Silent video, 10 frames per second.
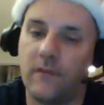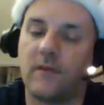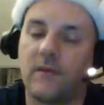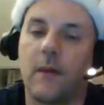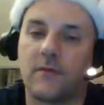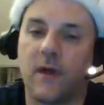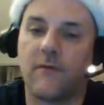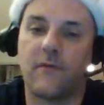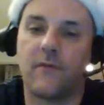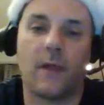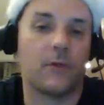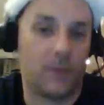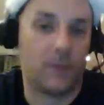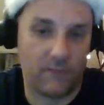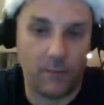this comic shop that I'm going to
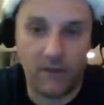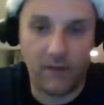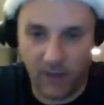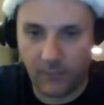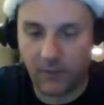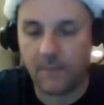be giving to my family.